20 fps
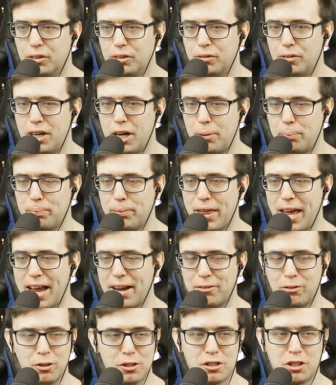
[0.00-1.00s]
Well,
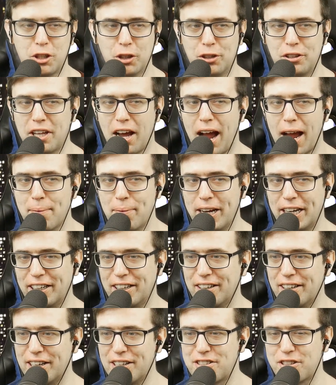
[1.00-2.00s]
that was good timing.
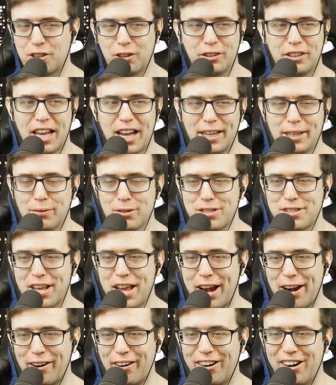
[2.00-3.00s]
It's good that he was
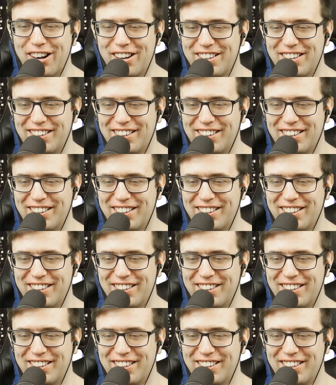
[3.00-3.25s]
there.